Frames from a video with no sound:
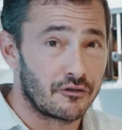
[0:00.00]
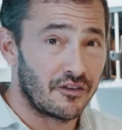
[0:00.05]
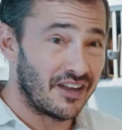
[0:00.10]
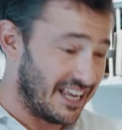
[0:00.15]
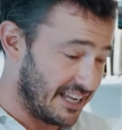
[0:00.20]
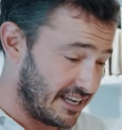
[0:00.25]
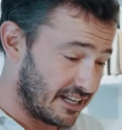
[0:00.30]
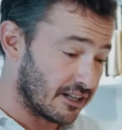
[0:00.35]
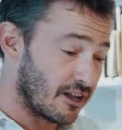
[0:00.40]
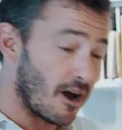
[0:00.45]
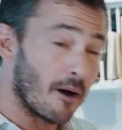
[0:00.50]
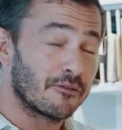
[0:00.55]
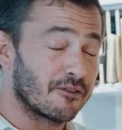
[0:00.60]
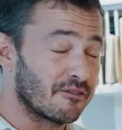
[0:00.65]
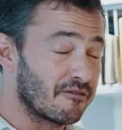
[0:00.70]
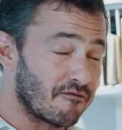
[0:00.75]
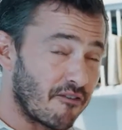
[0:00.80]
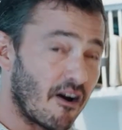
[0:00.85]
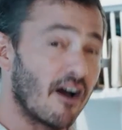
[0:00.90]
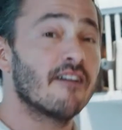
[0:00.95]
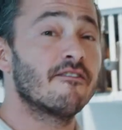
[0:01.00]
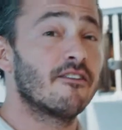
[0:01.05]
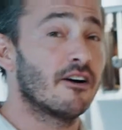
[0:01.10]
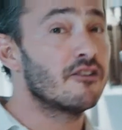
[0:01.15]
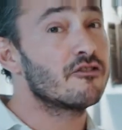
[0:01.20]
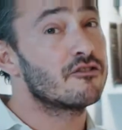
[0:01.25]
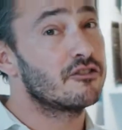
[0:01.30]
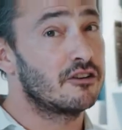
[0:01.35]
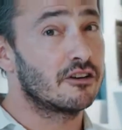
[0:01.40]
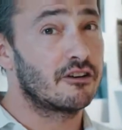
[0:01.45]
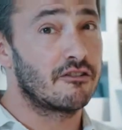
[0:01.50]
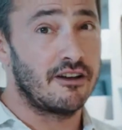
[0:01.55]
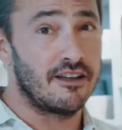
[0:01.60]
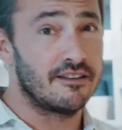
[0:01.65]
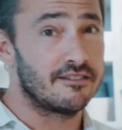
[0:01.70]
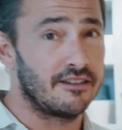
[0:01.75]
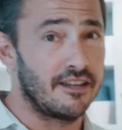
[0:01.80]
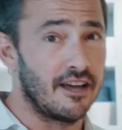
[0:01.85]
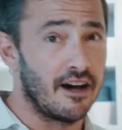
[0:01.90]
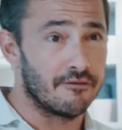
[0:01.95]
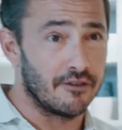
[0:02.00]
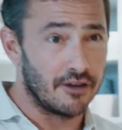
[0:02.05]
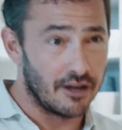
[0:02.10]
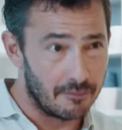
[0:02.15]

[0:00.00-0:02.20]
for heat. It'll go up to 500 degrees in the oven.